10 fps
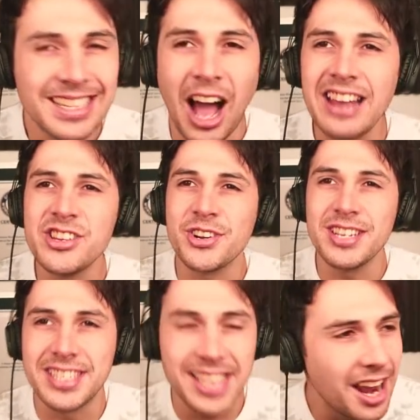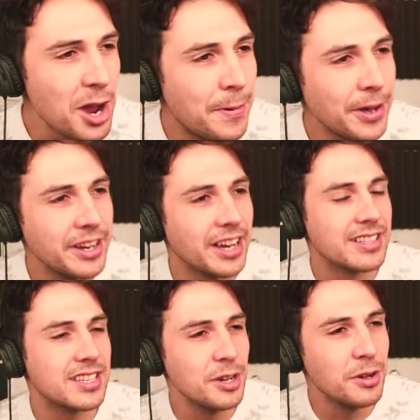Entry still open
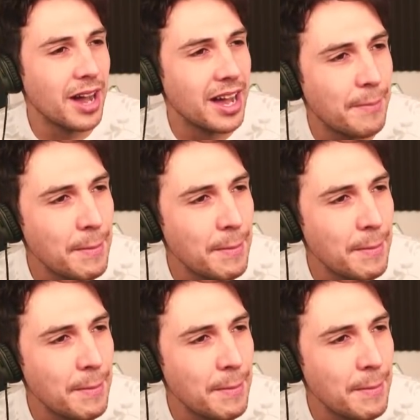to